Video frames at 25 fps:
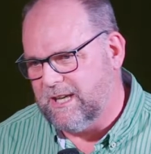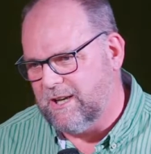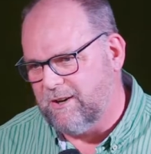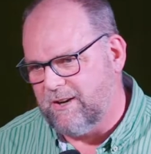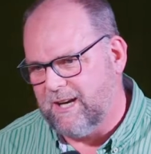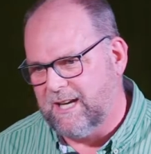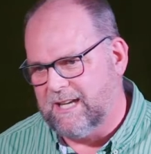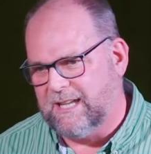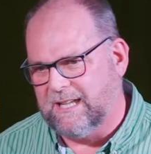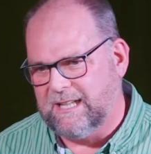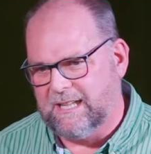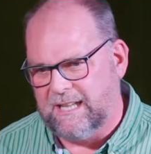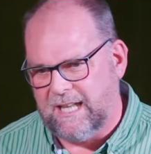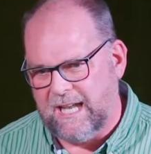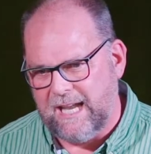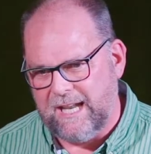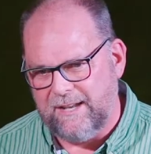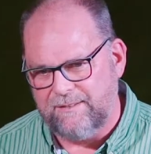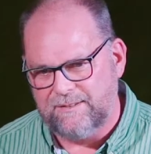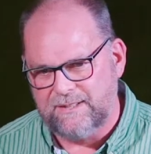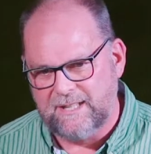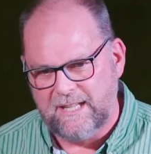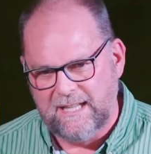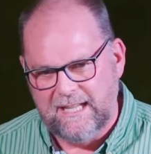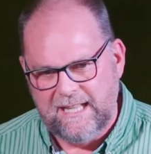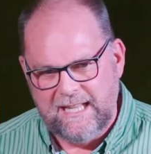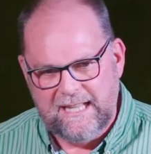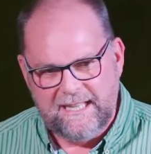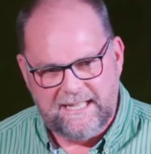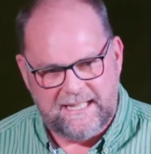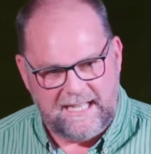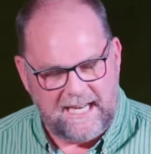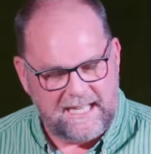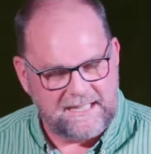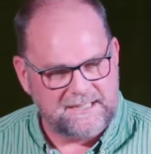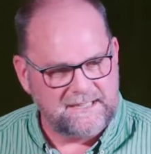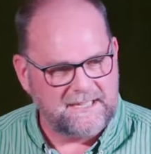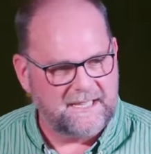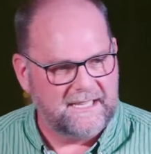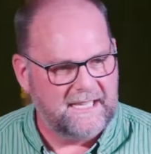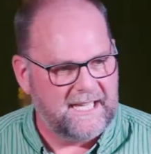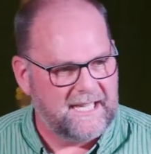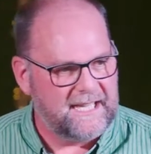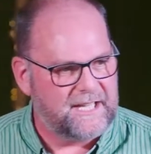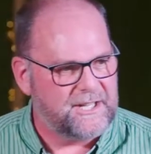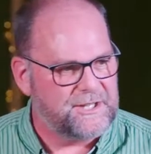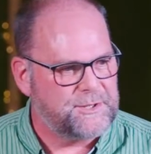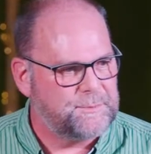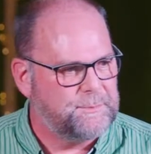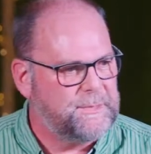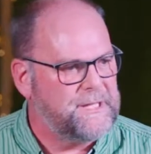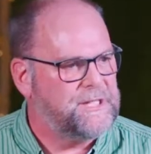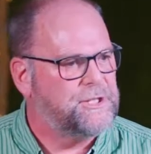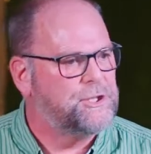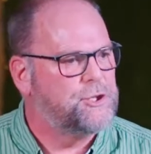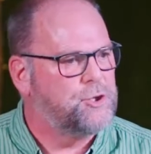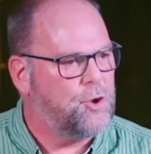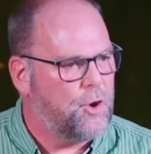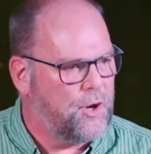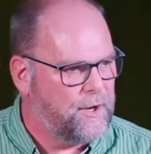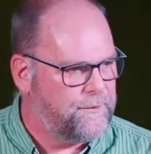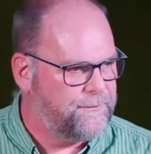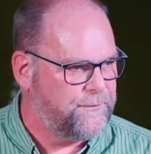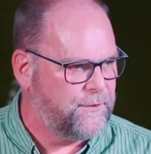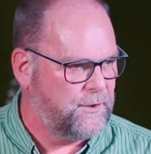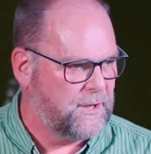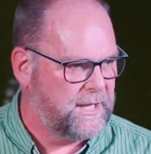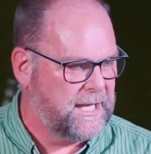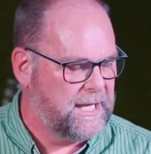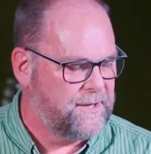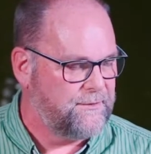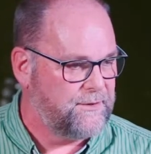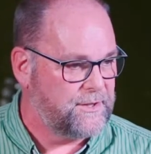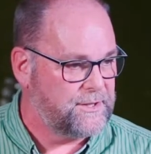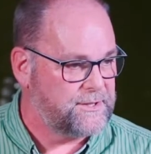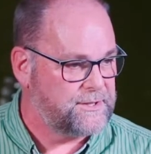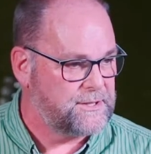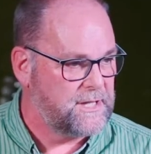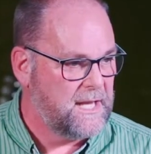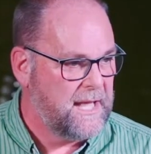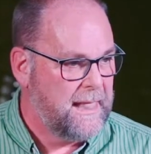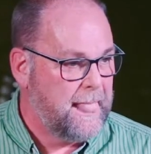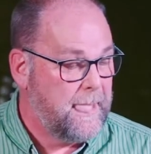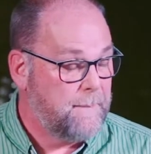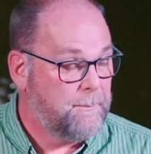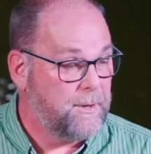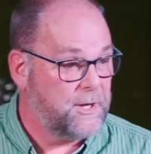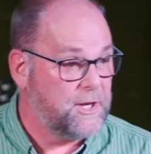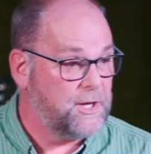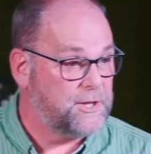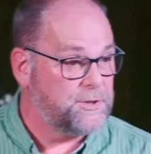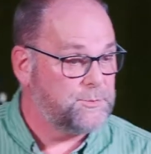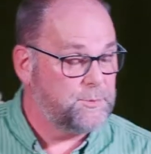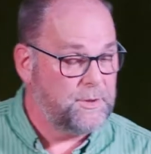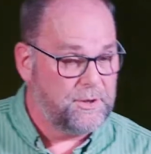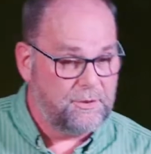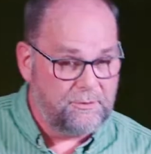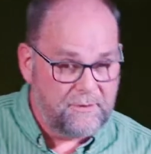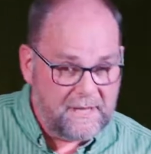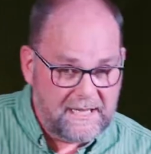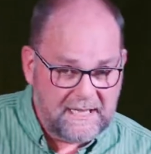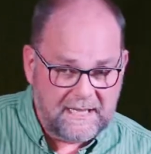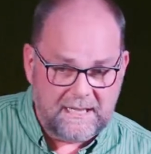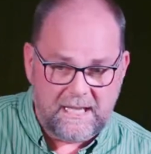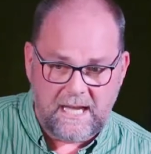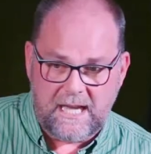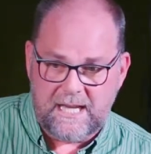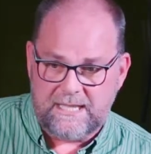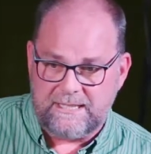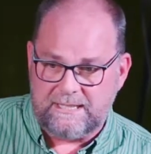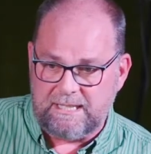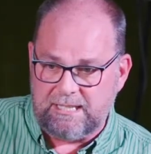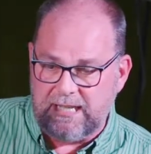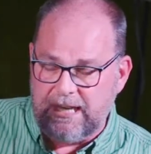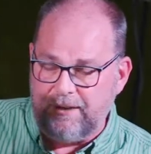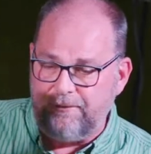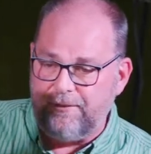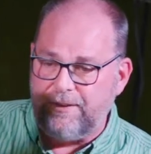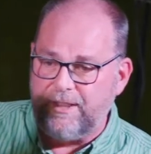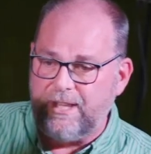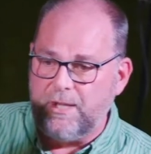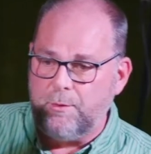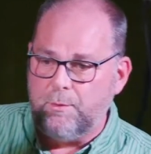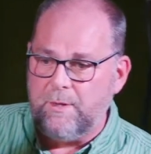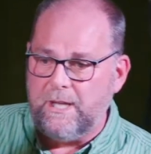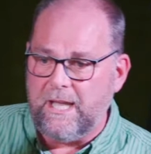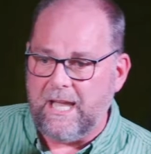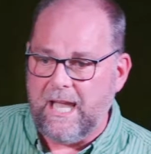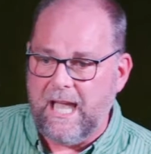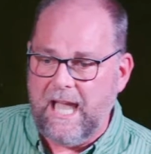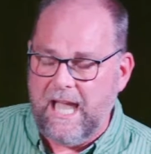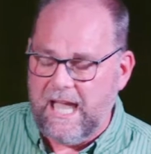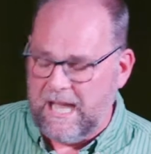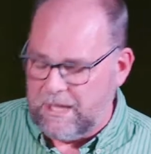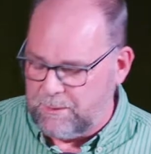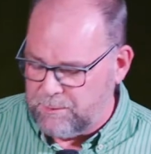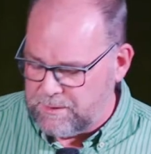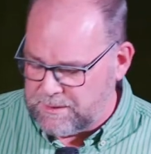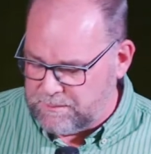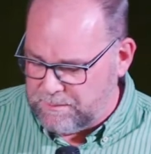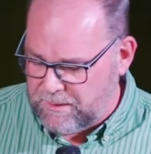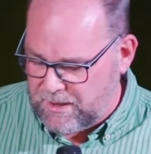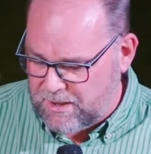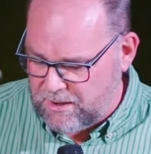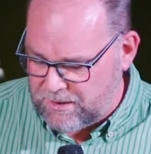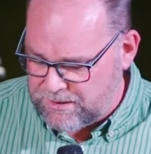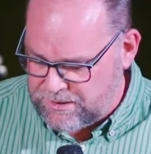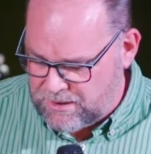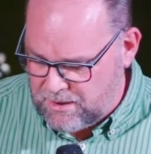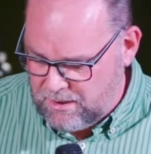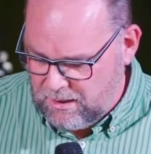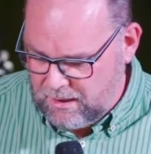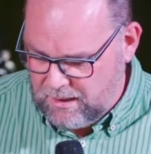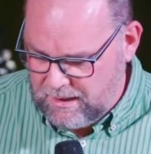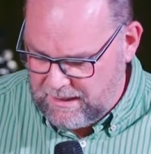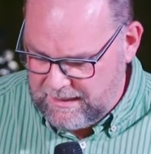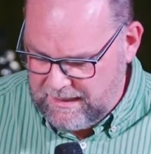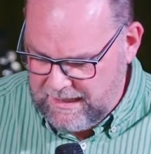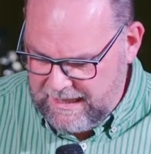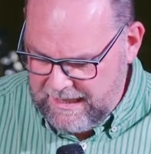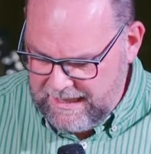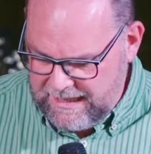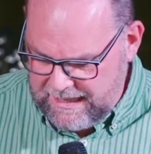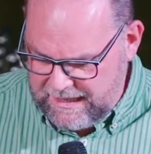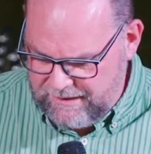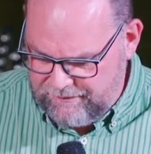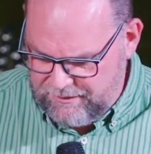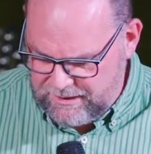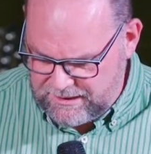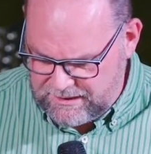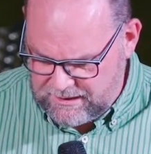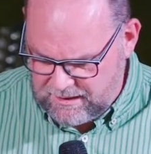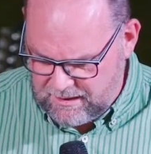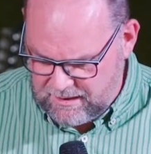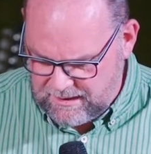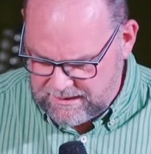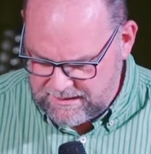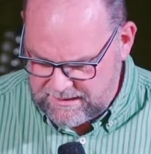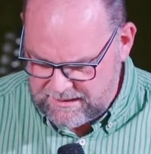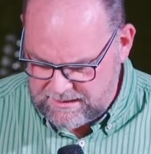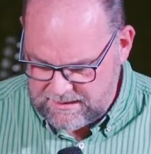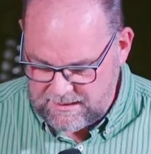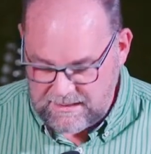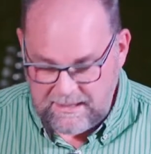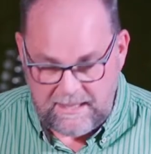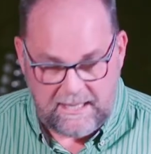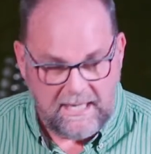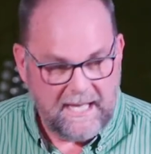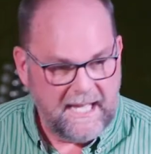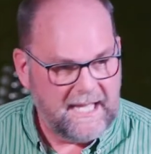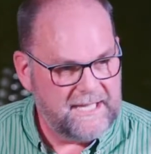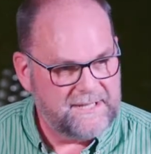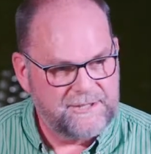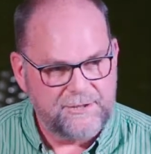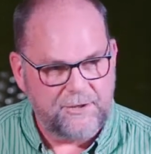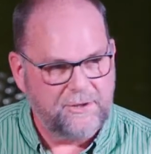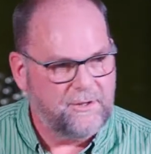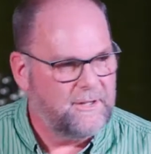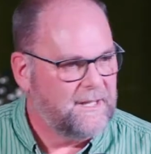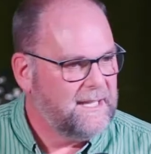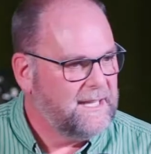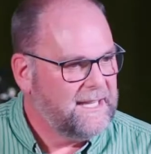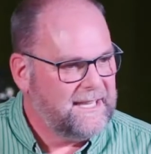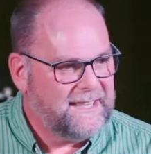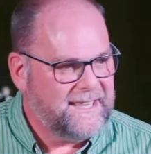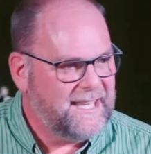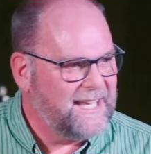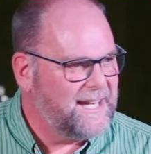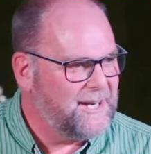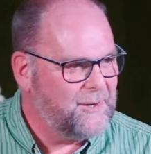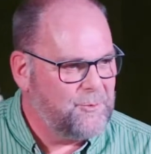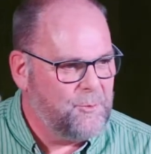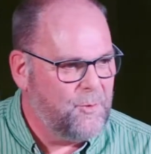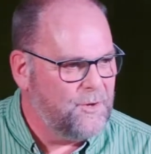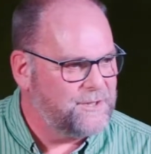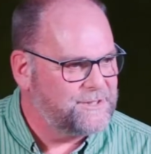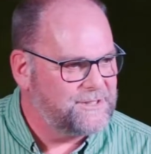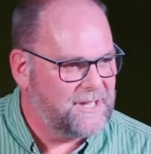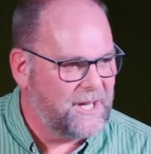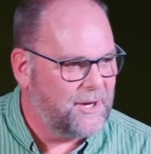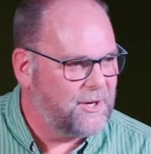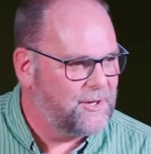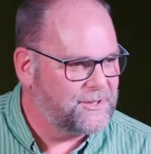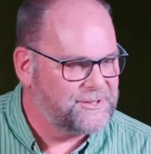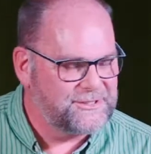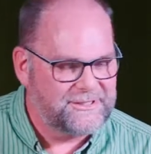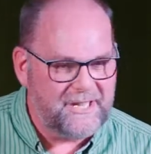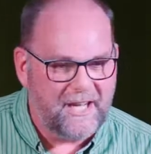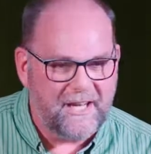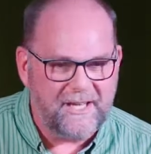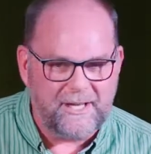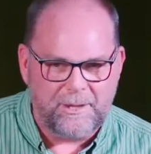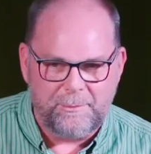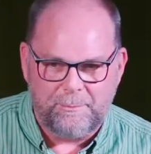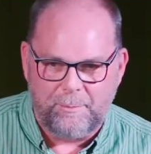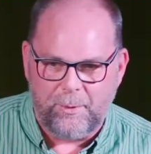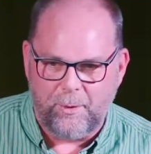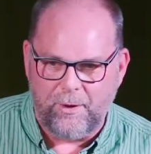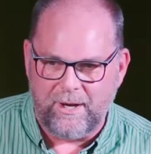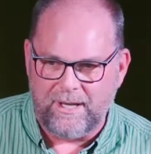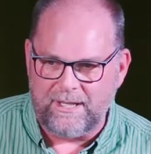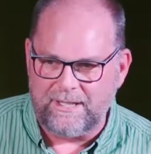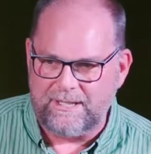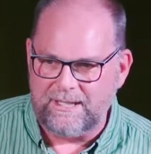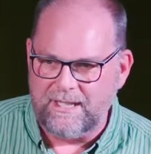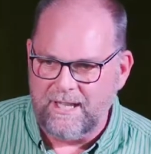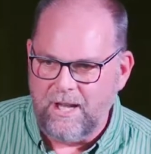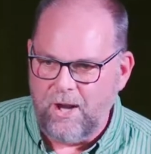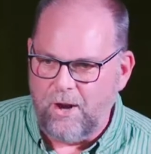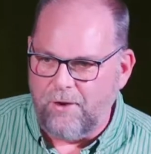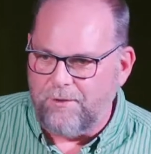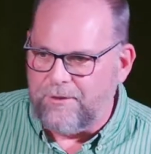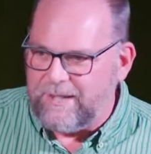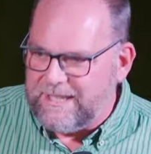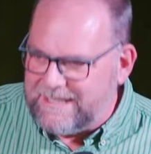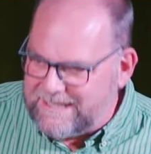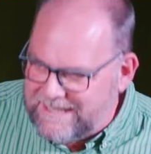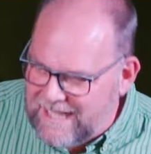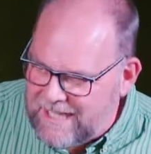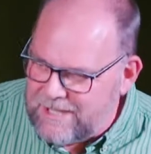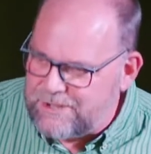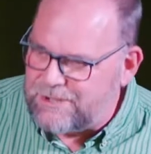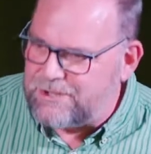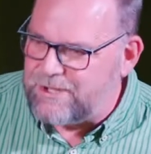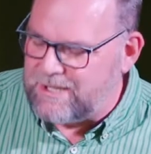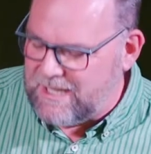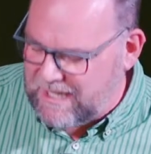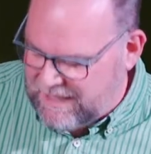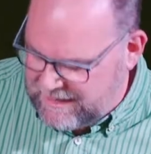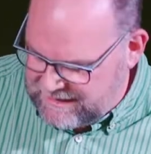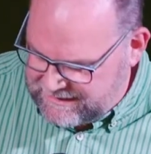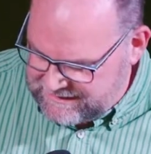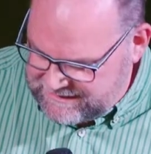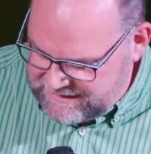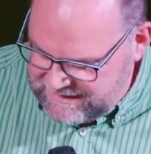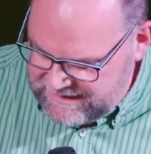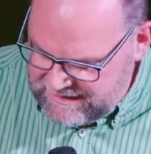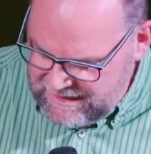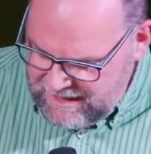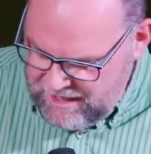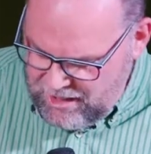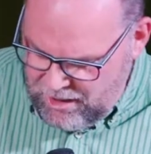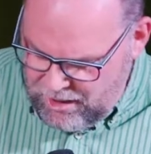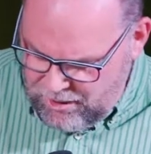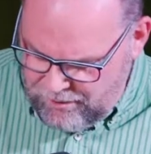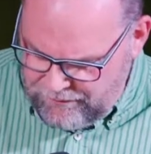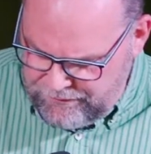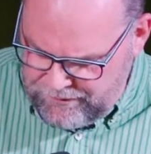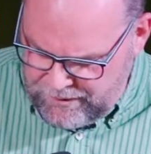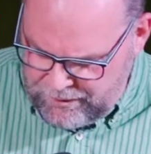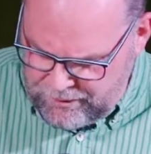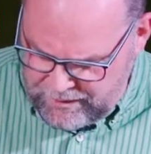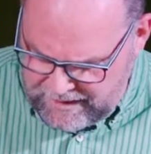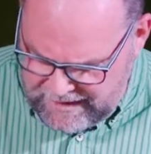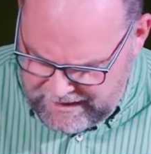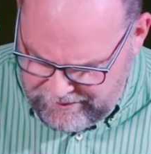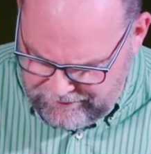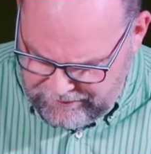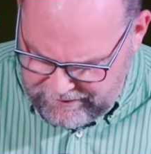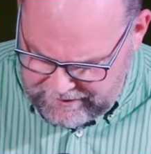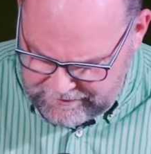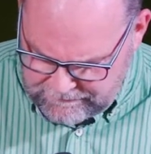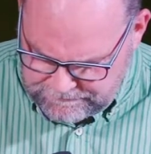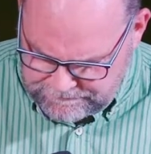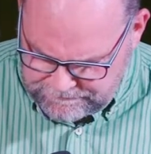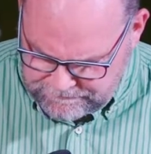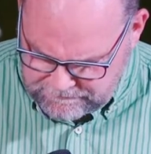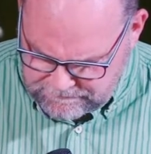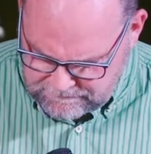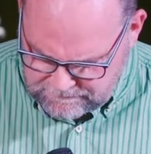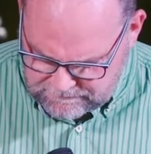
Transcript: in our early lives that actually let us be joyful givers because we realized that everything we had was because God gave it to us. And so there was our starting point of intentionality of our giving.